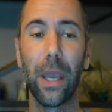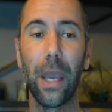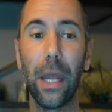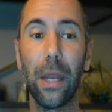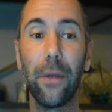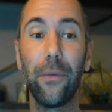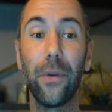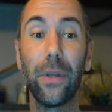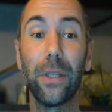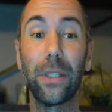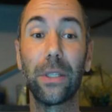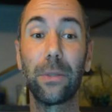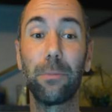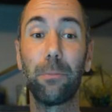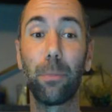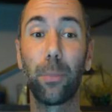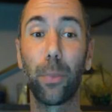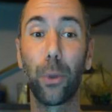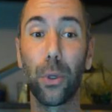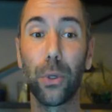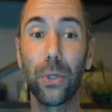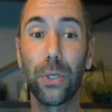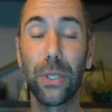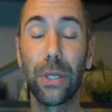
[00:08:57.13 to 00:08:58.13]
And if it's
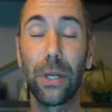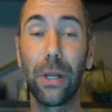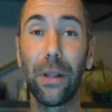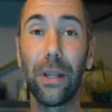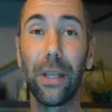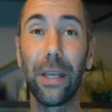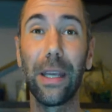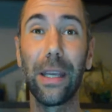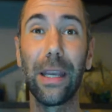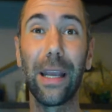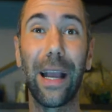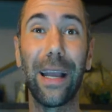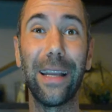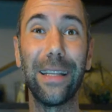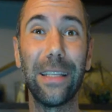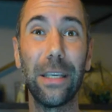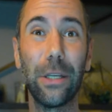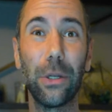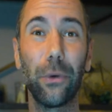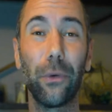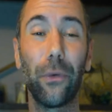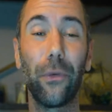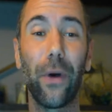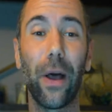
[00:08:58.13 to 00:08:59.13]
personally
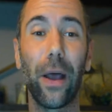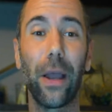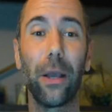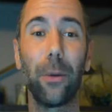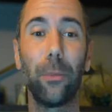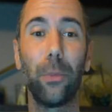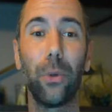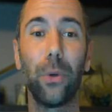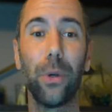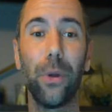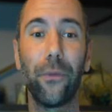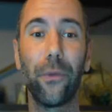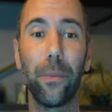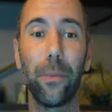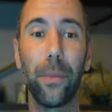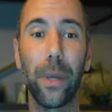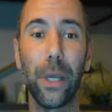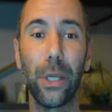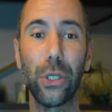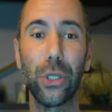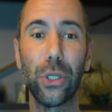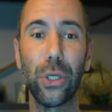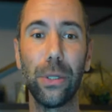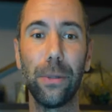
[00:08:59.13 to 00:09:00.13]
identifiable
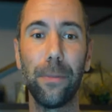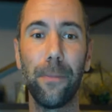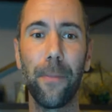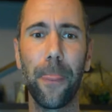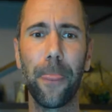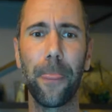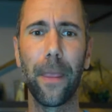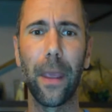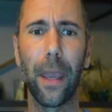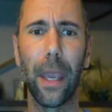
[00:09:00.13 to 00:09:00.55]
information,